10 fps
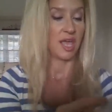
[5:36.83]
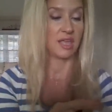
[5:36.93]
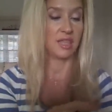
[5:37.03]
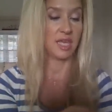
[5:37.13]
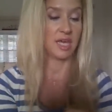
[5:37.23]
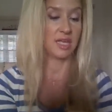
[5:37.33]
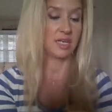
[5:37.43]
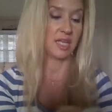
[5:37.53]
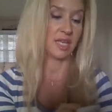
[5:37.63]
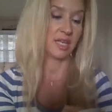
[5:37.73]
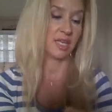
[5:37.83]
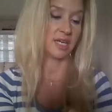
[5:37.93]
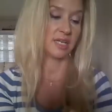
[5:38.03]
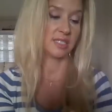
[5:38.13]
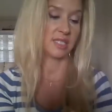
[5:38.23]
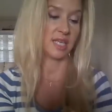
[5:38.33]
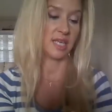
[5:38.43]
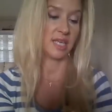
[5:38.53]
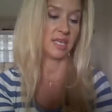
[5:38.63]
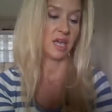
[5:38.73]
And then it is
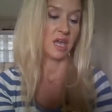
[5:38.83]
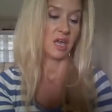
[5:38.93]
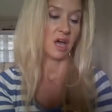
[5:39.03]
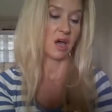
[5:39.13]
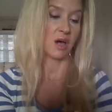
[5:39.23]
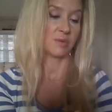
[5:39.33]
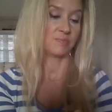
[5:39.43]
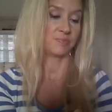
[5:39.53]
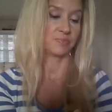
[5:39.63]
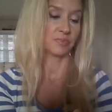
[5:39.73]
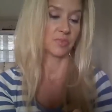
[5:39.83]
the um,